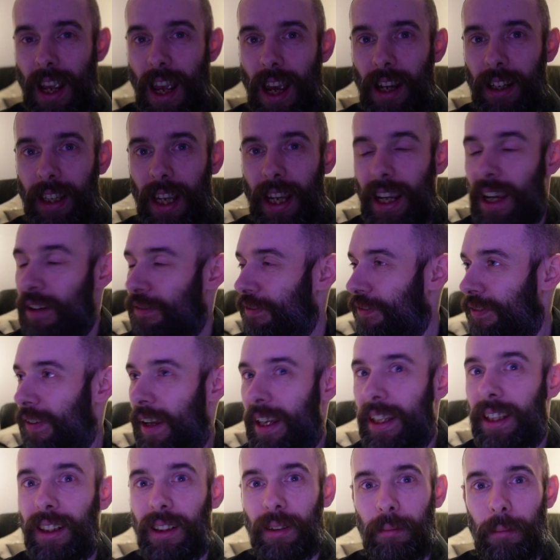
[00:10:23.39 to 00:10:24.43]
Okay, I
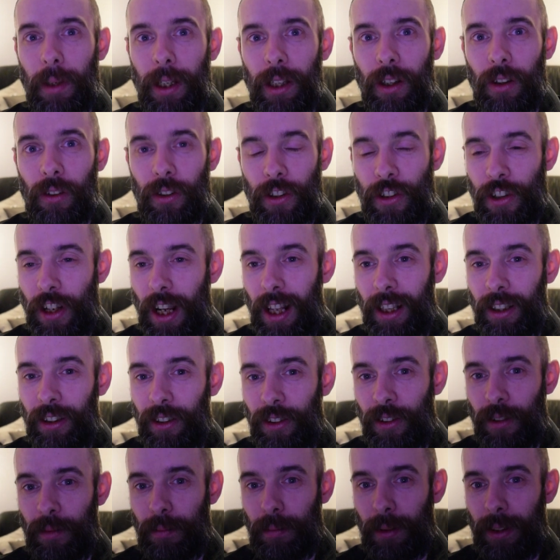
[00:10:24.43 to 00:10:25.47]
failed my own
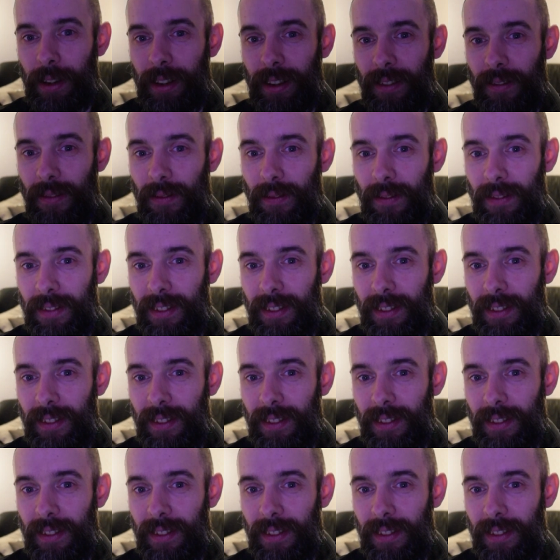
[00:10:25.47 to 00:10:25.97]
challenge, but